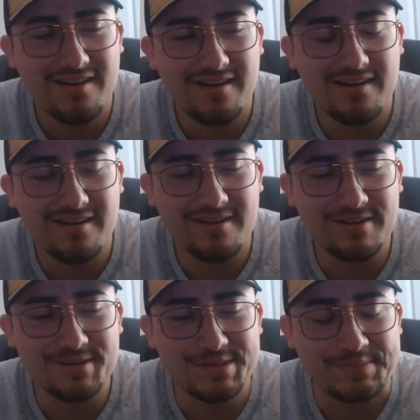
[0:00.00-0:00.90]

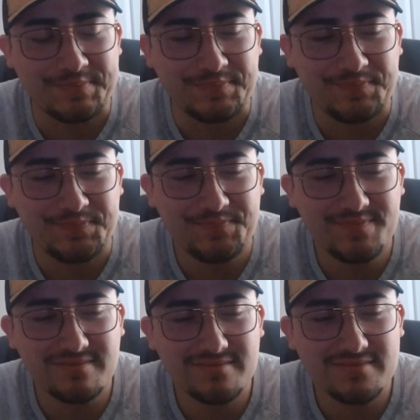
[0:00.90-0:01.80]
Um,
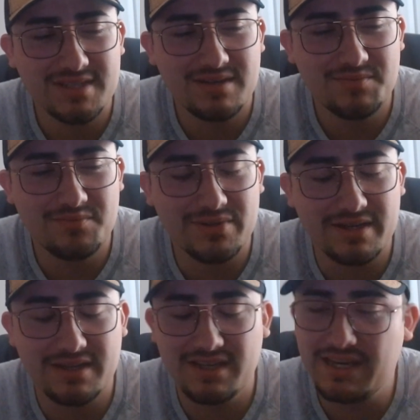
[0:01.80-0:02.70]

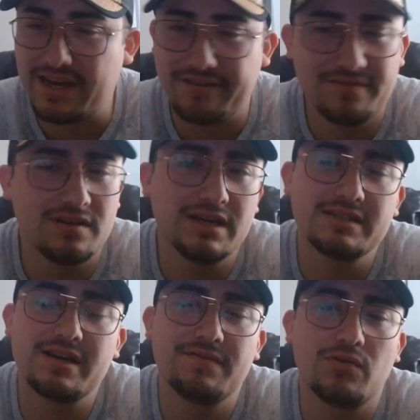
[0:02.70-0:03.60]
but yeah, if you
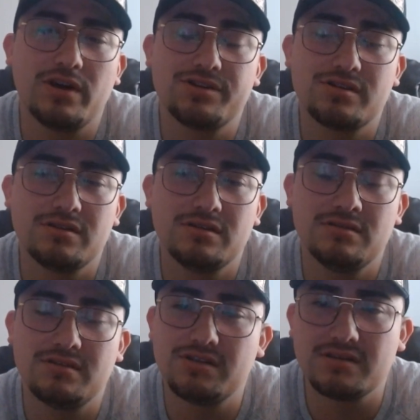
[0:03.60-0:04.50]
guys have
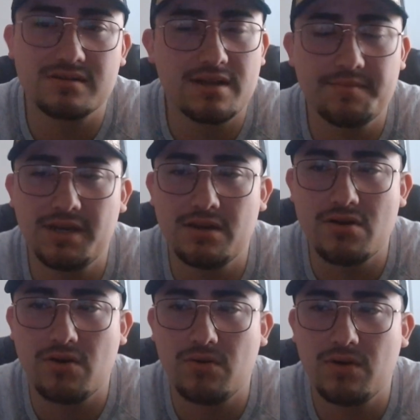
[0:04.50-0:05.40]
questions, just let me
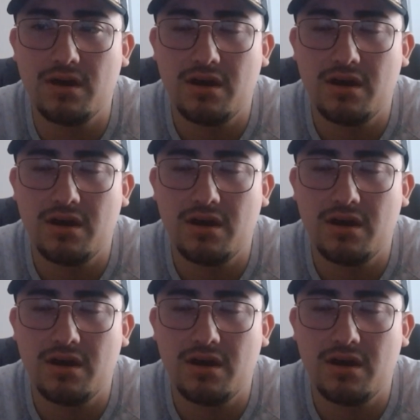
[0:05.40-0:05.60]
know.